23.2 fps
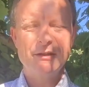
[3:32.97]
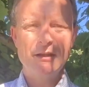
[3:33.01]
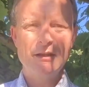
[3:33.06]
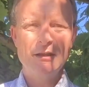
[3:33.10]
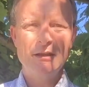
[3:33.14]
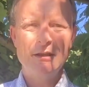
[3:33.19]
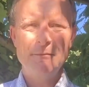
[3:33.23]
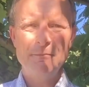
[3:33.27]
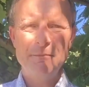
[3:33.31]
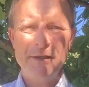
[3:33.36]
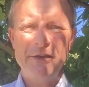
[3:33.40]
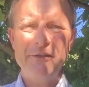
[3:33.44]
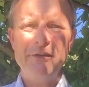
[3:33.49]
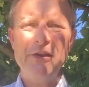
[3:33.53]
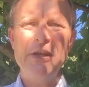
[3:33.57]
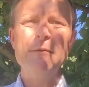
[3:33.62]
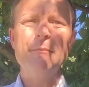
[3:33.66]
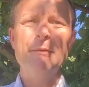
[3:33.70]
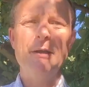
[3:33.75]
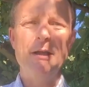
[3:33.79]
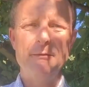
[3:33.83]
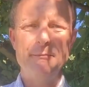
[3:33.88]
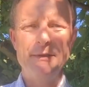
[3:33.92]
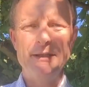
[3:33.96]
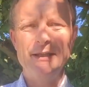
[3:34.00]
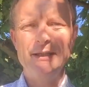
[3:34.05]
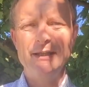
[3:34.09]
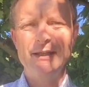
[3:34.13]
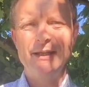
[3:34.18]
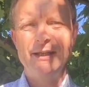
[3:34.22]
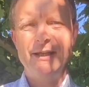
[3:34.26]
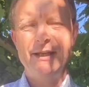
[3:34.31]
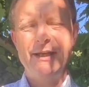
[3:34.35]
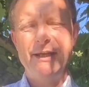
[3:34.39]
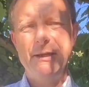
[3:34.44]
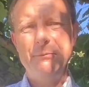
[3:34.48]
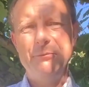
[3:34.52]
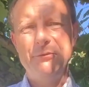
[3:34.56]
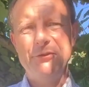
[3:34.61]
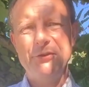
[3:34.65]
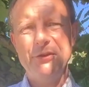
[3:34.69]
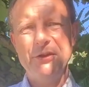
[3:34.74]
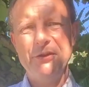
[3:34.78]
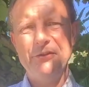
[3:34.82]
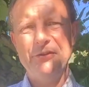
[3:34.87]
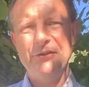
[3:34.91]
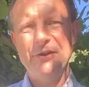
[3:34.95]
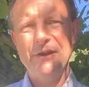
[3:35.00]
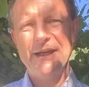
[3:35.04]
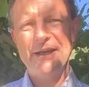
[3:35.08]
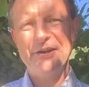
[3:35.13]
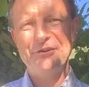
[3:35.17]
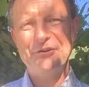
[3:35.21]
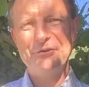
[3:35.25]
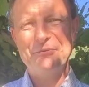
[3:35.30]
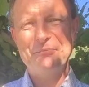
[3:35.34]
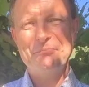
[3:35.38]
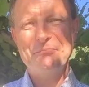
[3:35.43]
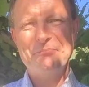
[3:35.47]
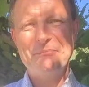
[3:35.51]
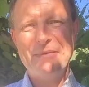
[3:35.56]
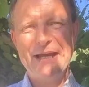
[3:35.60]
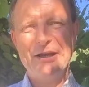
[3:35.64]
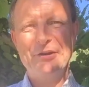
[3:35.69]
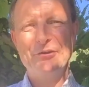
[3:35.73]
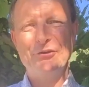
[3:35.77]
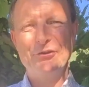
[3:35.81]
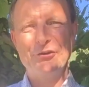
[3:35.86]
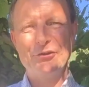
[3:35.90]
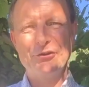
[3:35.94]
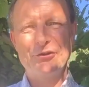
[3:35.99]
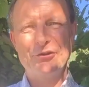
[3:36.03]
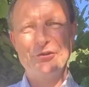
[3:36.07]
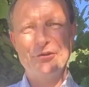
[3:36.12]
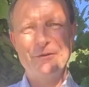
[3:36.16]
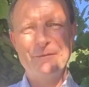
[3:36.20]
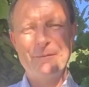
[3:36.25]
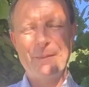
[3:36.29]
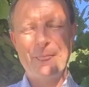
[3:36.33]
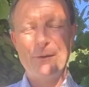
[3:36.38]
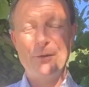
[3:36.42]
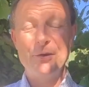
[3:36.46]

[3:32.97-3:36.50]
Uh, please email me mccx at mac.com